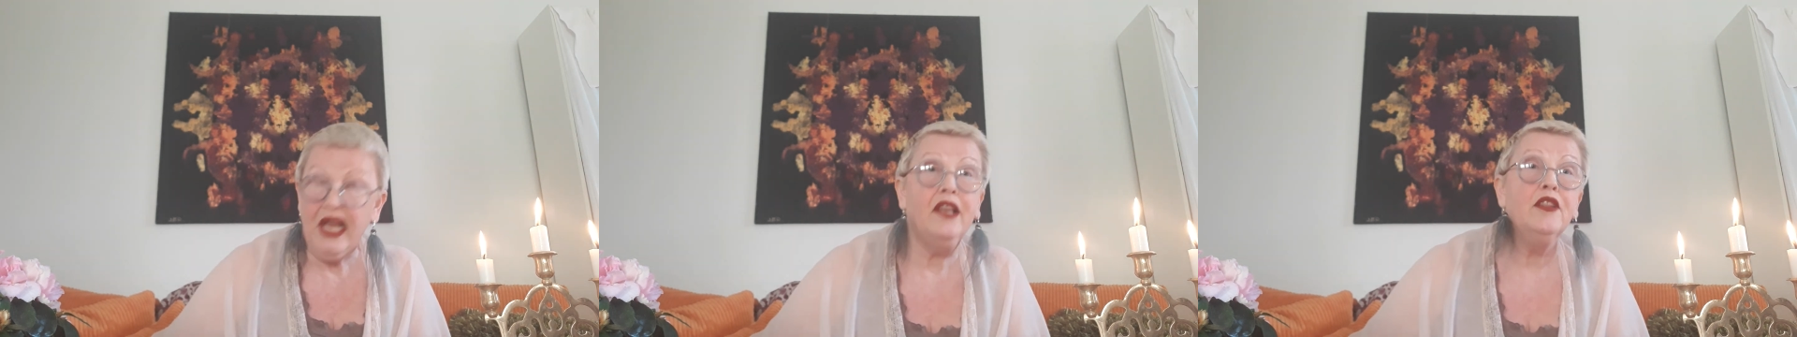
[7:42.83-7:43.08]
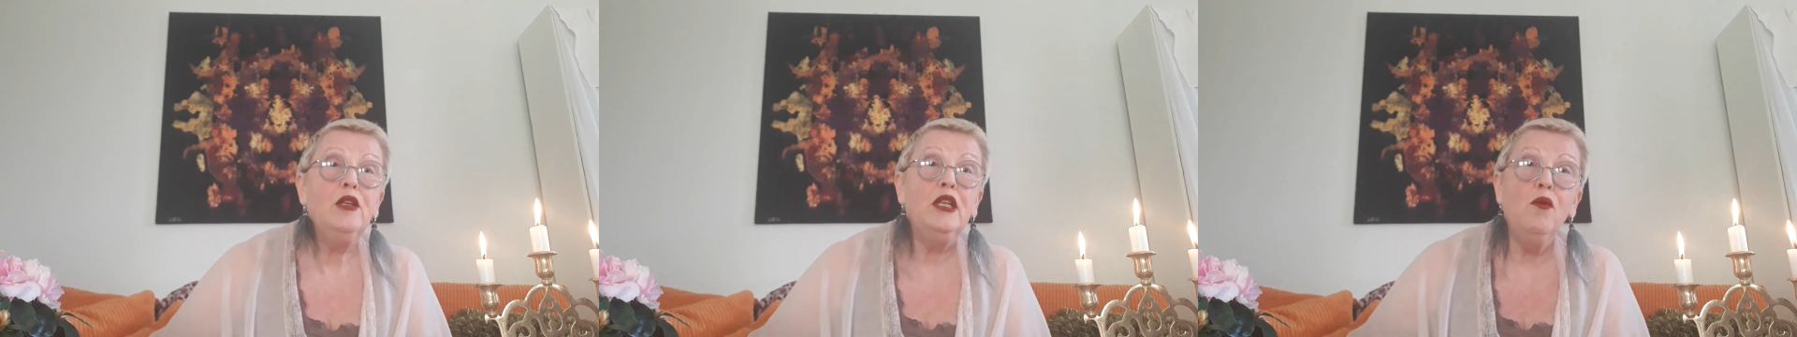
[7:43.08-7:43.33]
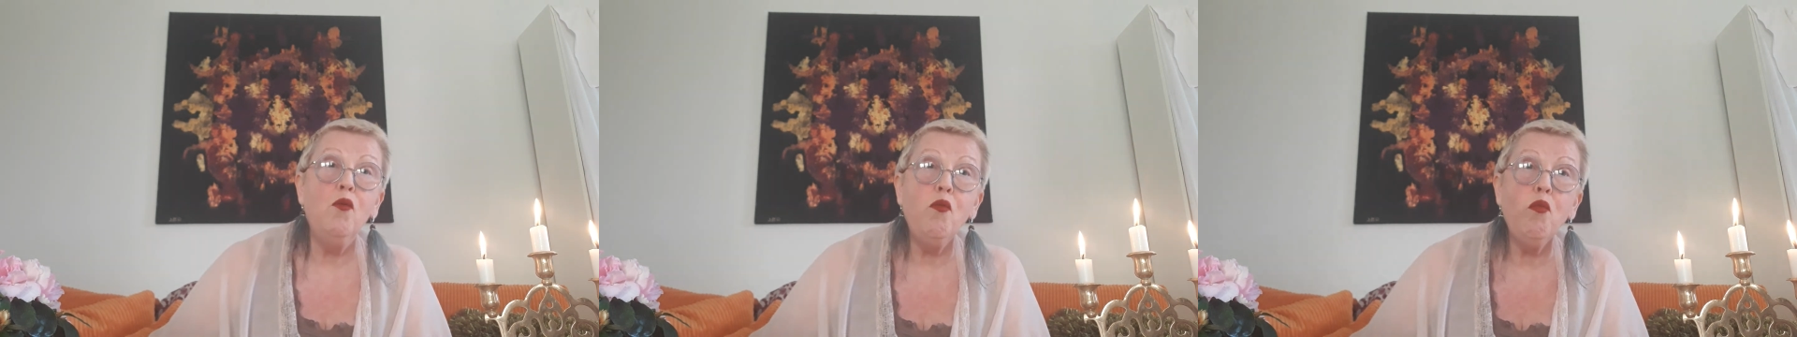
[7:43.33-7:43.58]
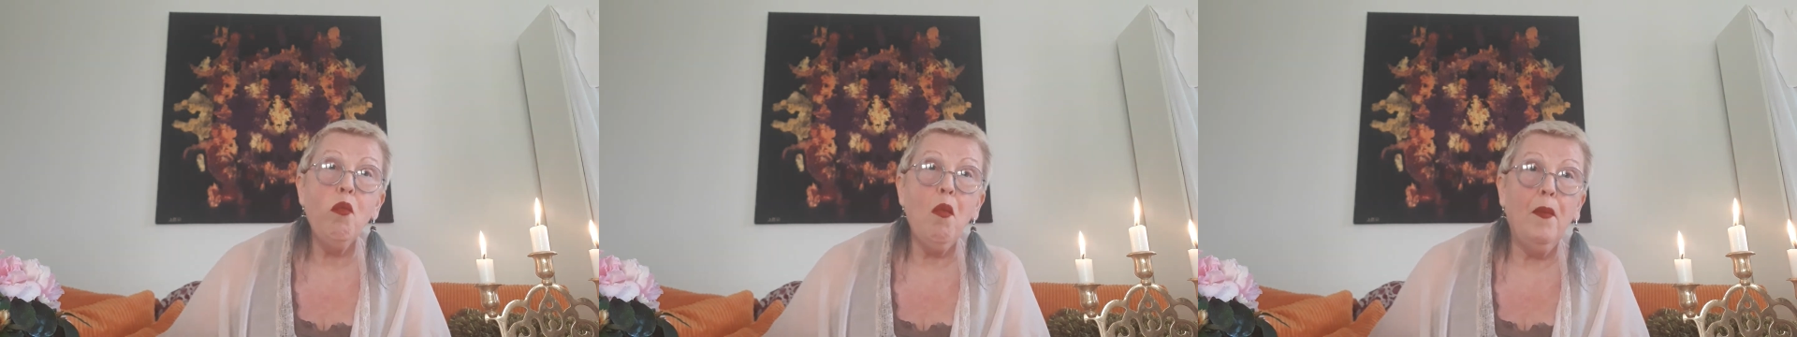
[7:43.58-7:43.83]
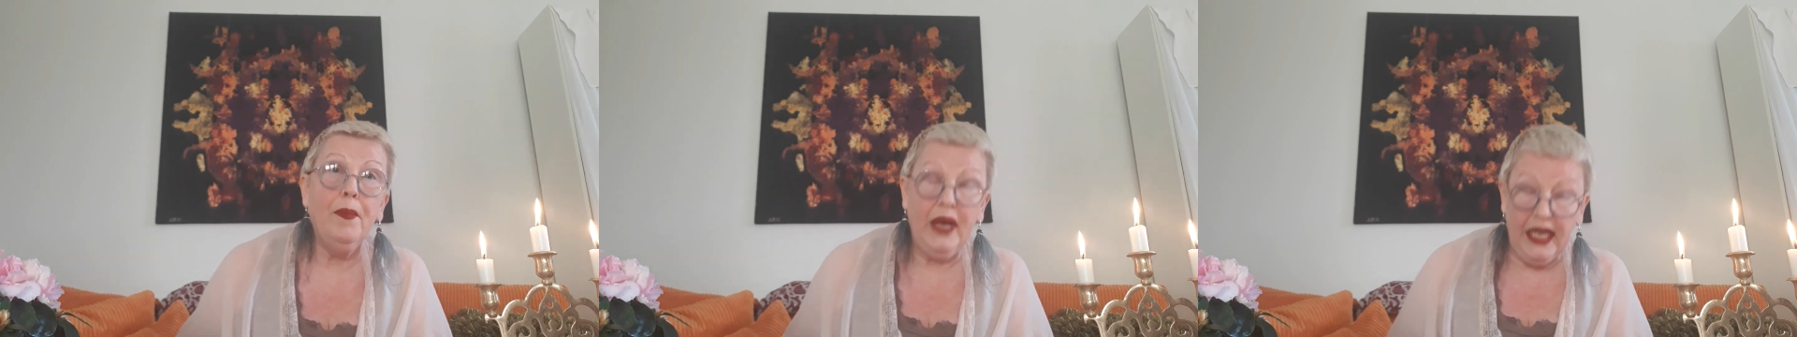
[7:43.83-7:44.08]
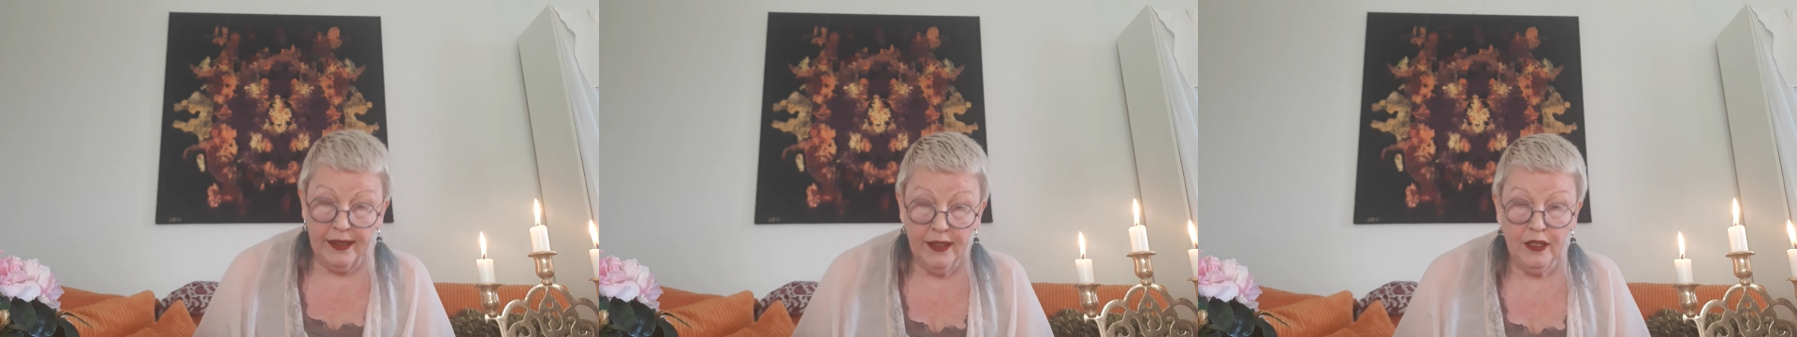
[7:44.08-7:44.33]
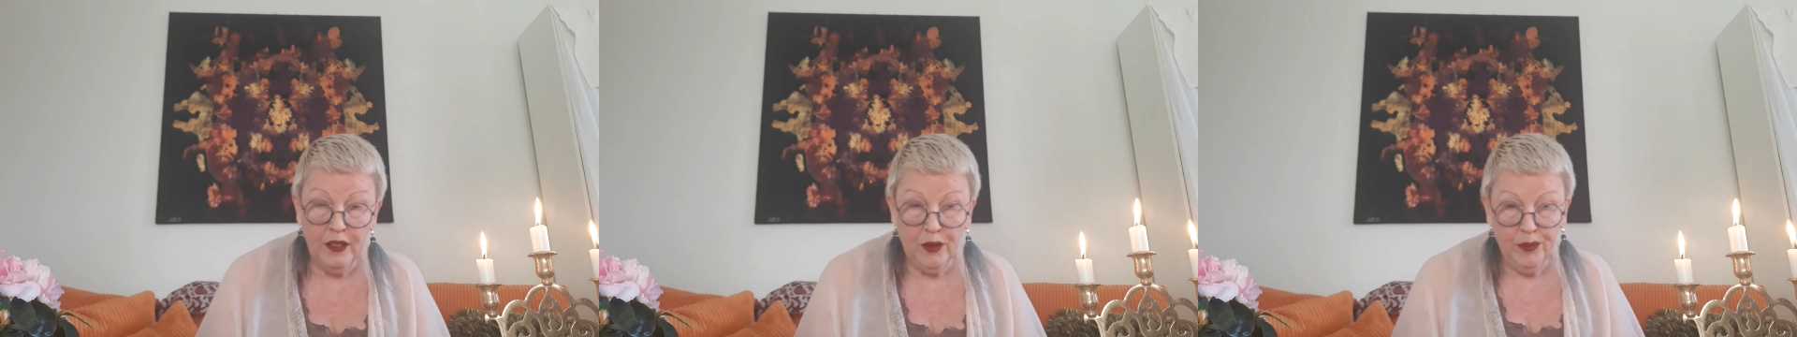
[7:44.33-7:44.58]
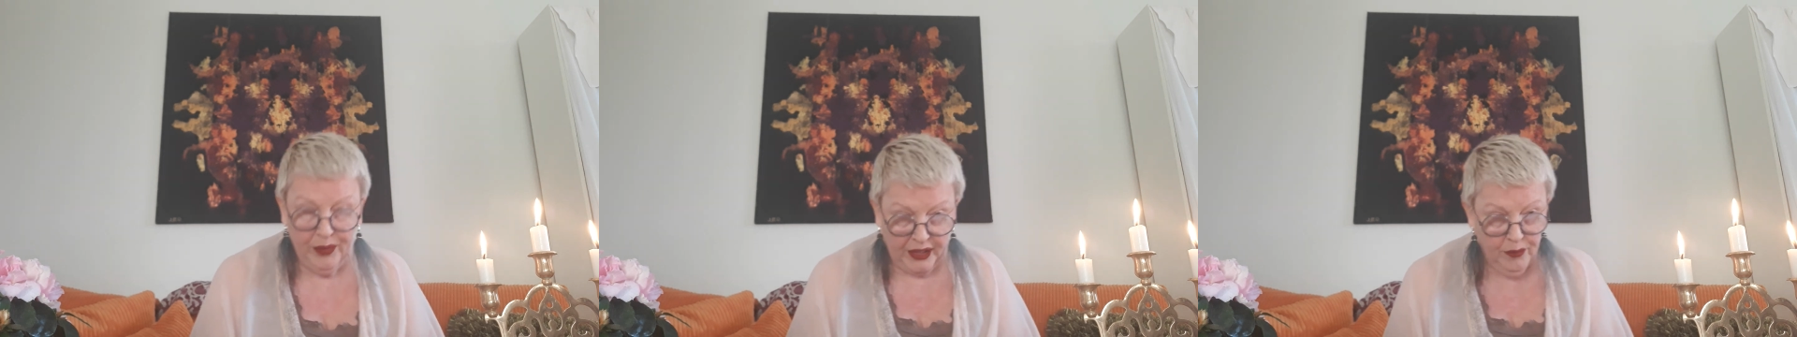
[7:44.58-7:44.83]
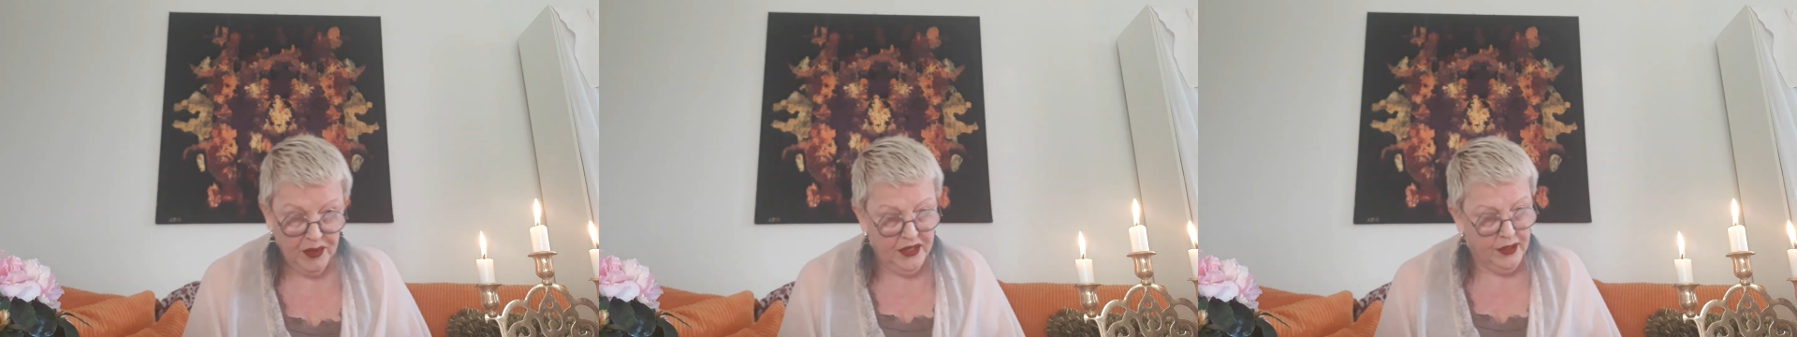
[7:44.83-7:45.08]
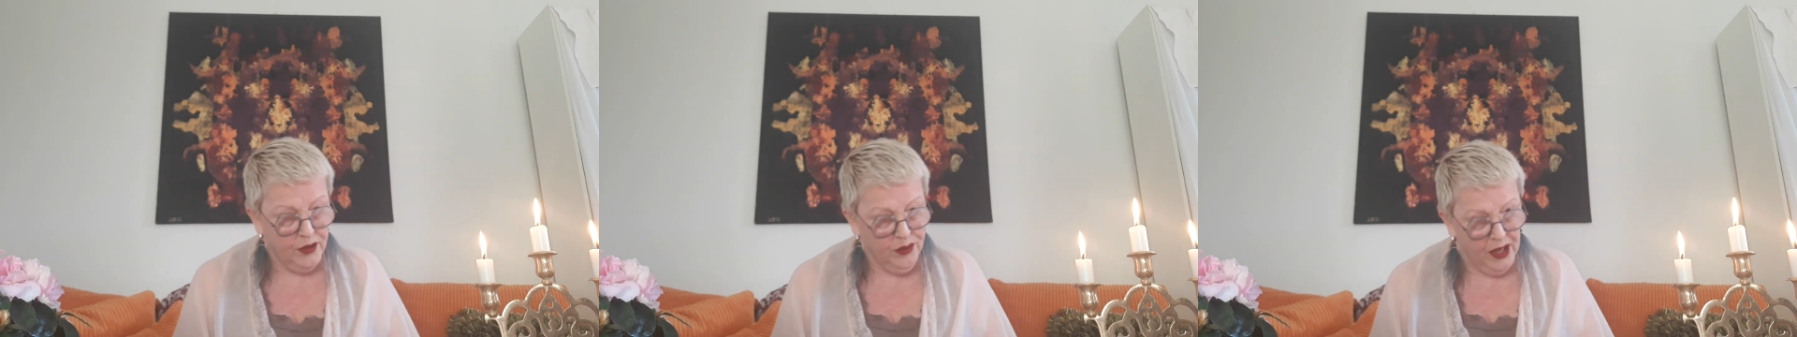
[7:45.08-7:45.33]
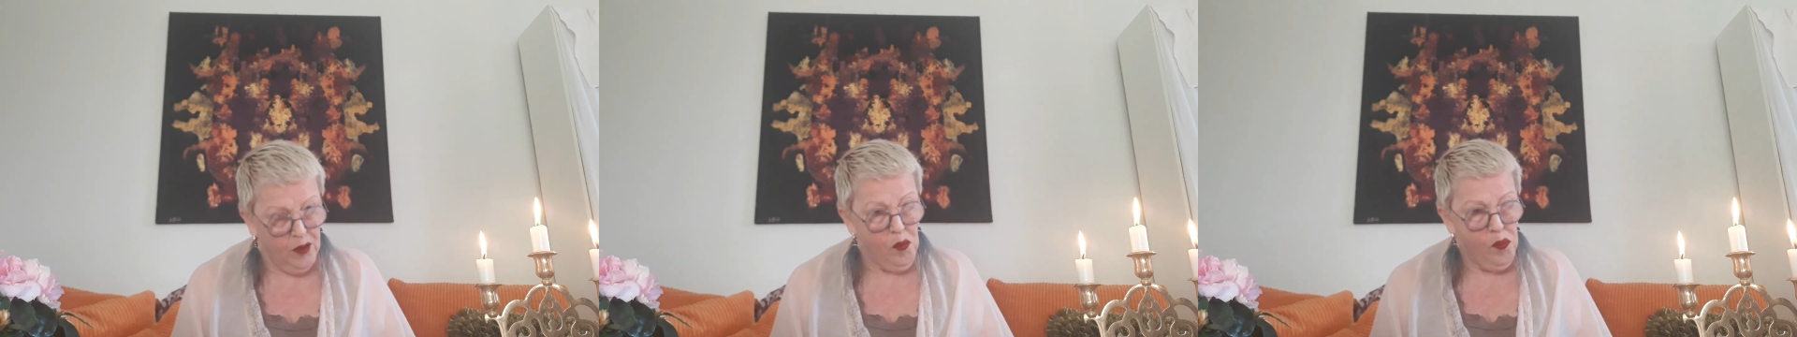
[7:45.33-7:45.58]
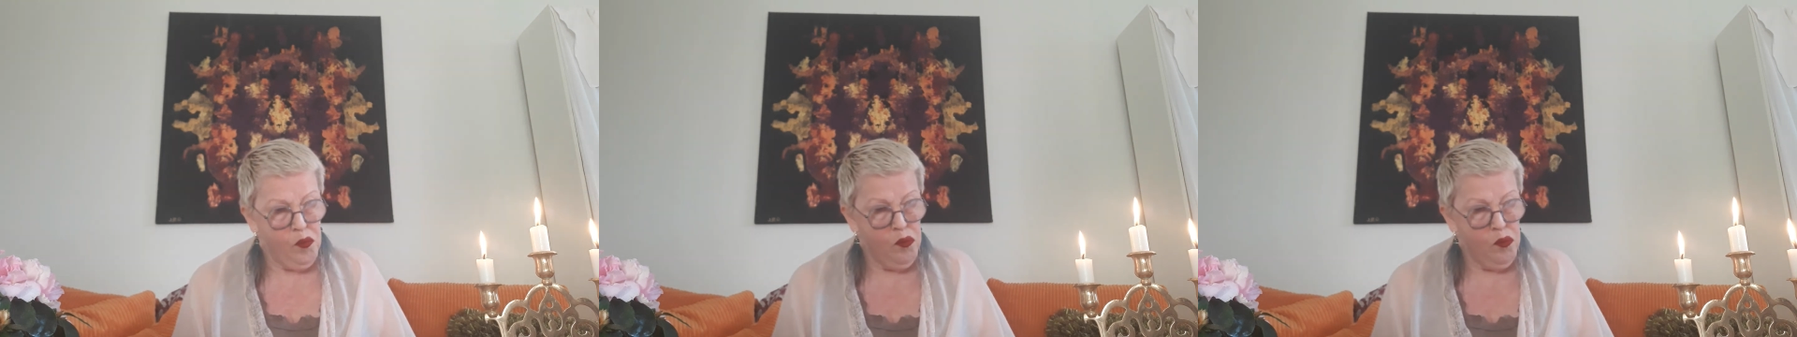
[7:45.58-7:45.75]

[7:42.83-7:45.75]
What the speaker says: other babies as well.